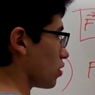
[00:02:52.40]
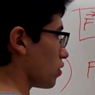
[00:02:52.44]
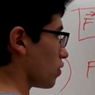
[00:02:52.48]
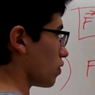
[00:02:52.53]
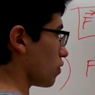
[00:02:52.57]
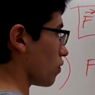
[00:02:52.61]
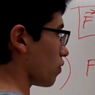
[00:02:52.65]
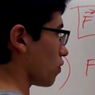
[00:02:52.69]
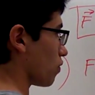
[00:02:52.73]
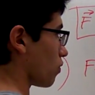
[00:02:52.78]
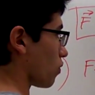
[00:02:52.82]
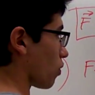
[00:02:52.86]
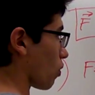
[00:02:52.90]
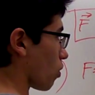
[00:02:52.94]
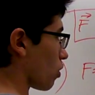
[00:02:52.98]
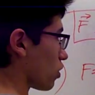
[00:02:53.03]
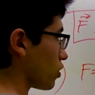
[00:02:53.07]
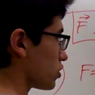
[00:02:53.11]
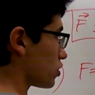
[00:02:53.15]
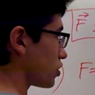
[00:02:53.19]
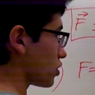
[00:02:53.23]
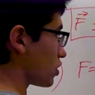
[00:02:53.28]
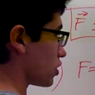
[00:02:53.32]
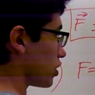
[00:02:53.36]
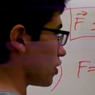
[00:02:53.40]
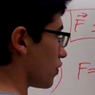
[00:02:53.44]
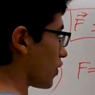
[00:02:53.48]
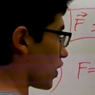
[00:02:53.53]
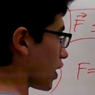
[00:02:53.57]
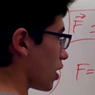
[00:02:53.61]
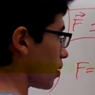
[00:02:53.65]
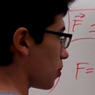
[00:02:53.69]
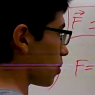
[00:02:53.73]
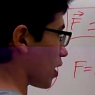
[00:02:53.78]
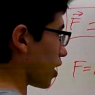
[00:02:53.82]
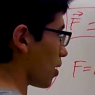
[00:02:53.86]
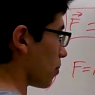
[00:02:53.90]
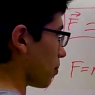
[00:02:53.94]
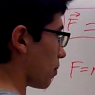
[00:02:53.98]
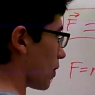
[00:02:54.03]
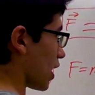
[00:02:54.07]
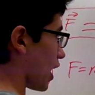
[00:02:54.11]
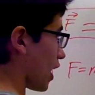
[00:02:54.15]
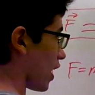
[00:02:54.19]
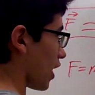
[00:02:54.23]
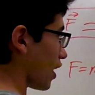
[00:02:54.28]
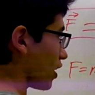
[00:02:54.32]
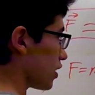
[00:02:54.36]
force divided by
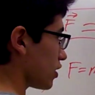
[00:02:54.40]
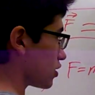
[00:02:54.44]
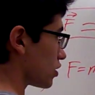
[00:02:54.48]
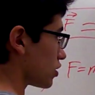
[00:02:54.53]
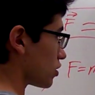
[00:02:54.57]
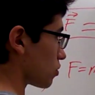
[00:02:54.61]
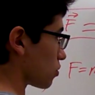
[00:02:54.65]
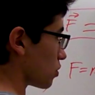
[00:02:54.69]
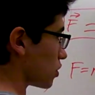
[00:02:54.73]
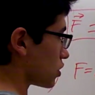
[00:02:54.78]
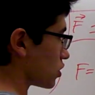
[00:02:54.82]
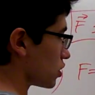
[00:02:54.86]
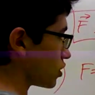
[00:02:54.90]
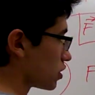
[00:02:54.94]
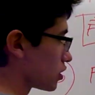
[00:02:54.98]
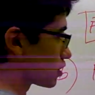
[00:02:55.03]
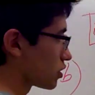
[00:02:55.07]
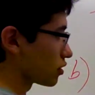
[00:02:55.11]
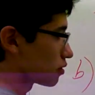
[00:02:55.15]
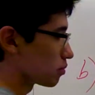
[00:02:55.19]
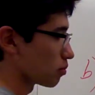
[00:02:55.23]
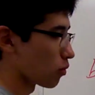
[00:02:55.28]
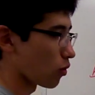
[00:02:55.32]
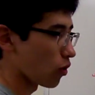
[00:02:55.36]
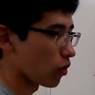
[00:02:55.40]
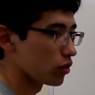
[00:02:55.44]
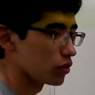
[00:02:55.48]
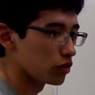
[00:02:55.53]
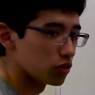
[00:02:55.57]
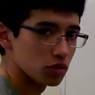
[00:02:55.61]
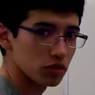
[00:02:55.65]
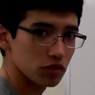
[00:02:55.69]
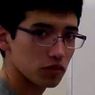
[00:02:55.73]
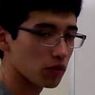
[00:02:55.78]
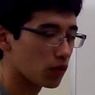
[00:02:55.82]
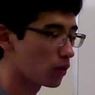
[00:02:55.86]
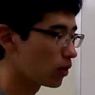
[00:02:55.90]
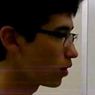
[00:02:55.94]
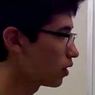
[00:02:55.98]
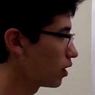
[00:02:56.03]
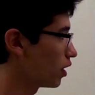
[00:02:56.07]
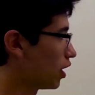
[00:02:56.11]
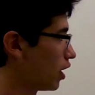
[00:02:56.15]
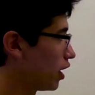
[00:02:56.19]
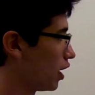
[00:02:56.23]
mass, which is more useful.